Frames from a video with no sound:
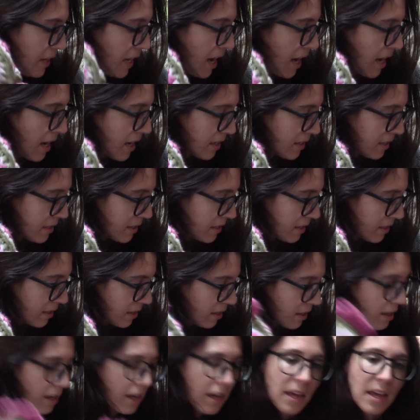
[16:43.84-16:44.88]
eyes,
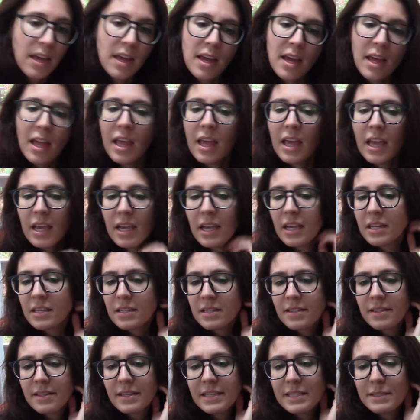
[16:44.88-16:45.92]
and
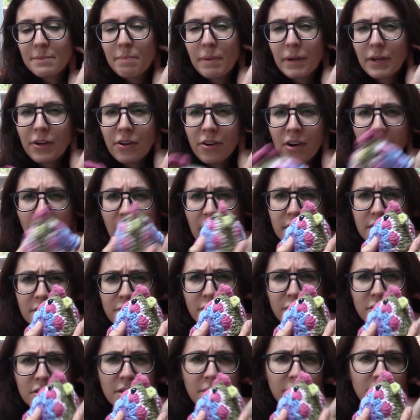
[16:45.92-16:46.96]
these bigger eyes,
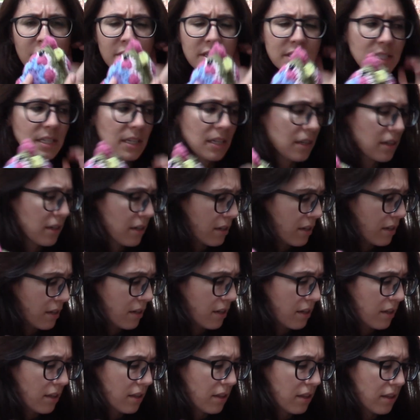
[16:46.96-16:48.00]
for some reason,
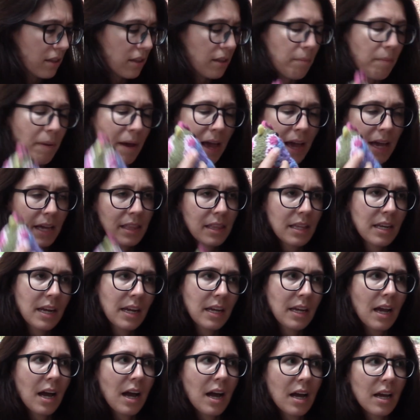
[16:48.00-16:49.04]
the pack that I
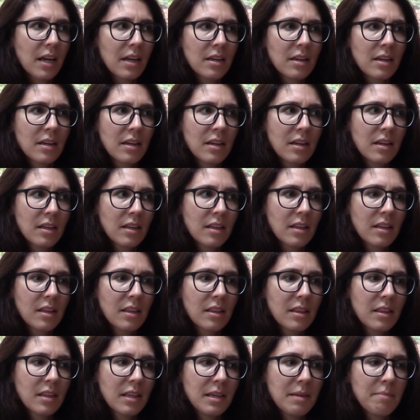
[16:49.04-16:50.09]
got,
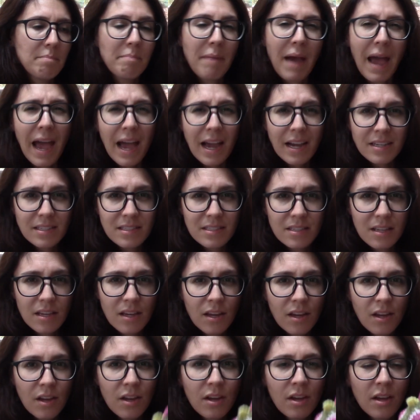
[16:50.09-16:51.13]
the backs,
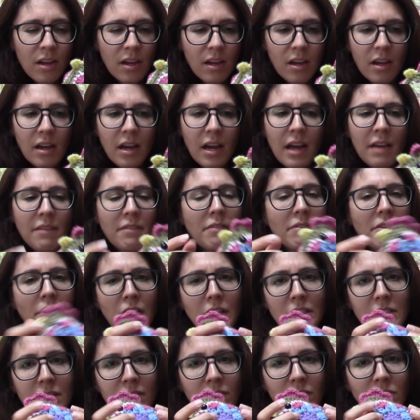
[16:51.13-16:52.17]
I have a very
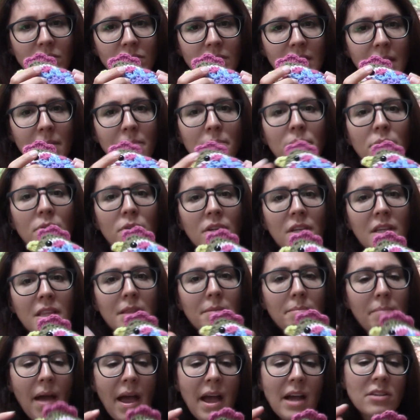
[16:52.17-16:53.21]
difficult time putting the
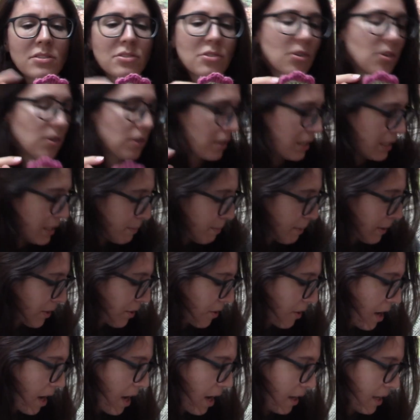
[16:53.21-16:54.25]
backs on these
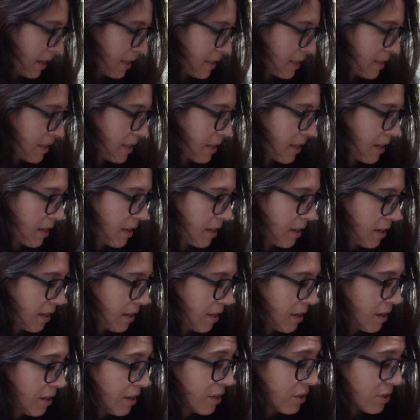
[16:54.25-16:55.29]
bigger eyes.
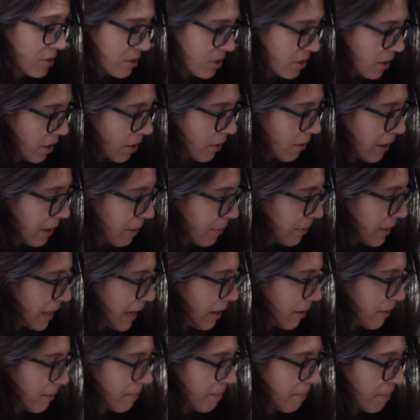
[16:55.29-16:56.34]
So I went
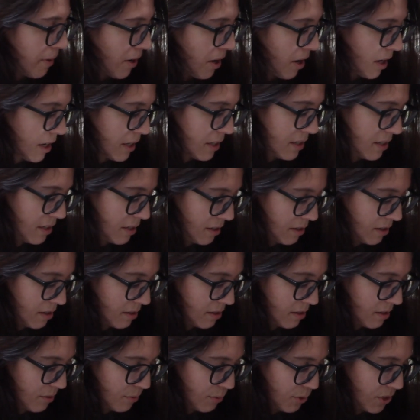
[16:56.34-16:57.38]
out and bought,
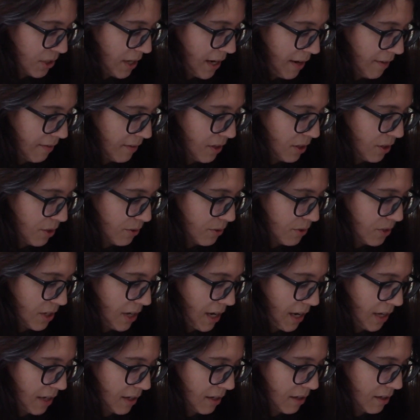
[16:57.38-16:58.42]
which I haven't used
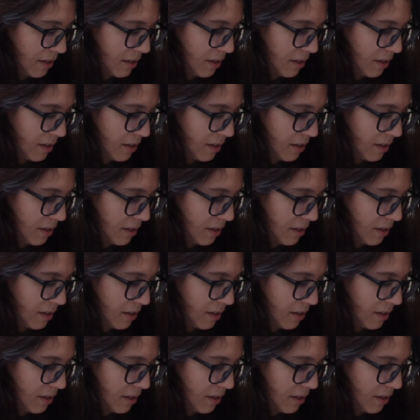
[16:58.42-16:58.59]
yet,